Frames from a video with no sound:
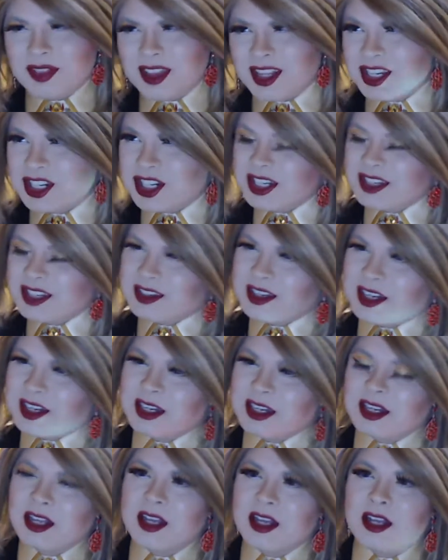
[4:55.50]
She's in it.
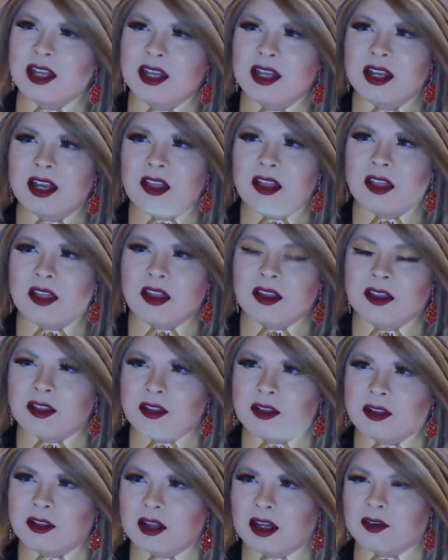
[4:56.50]
And then
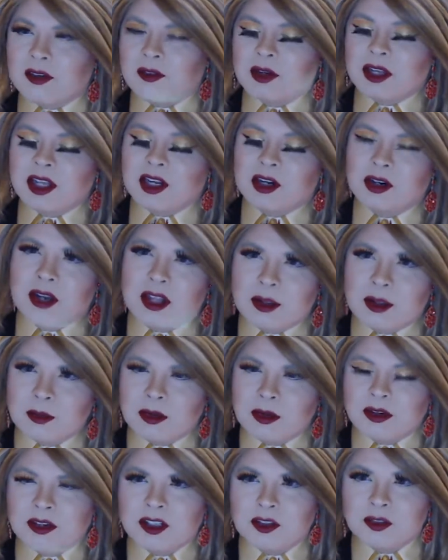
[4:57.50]
I forget her name, but
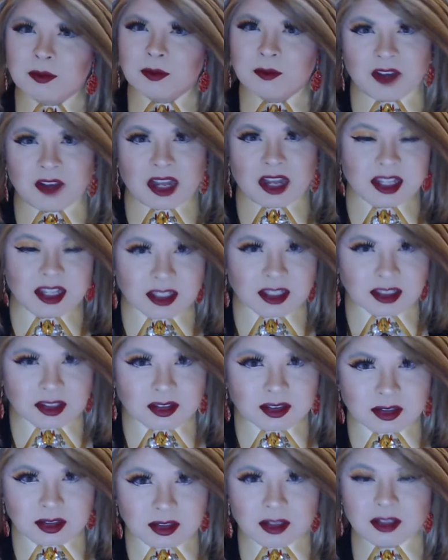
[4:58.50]
she's from Vikings.
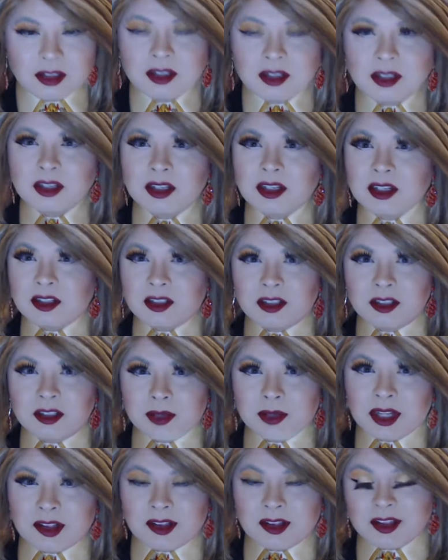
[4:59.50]
She
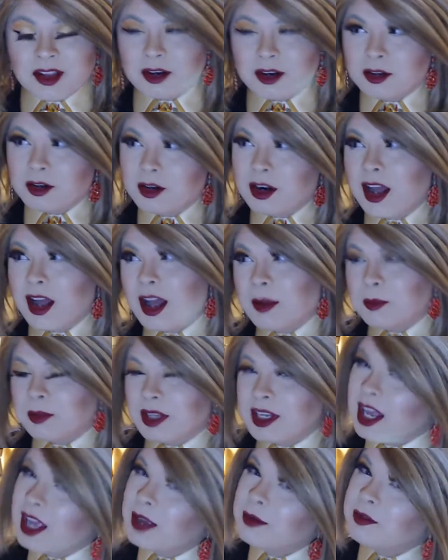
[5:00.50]
plays a character aptly
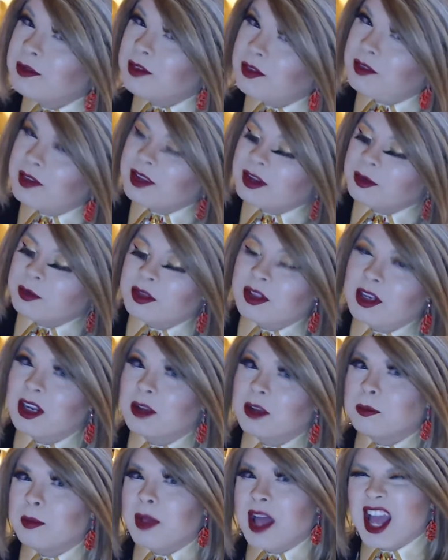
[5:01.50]
named Vivian with
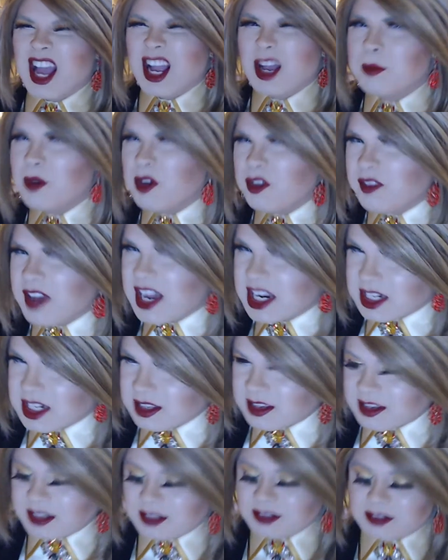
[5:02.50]
impeccable fashion
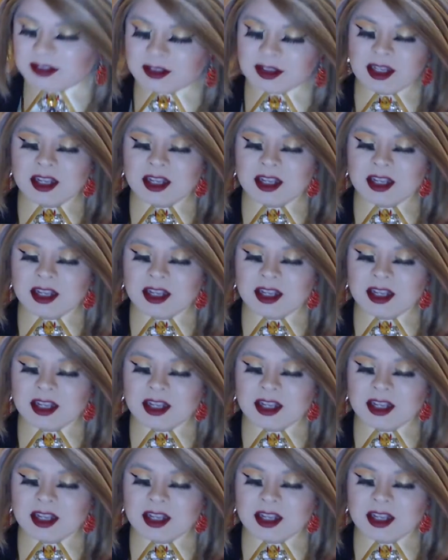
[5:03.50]
sense,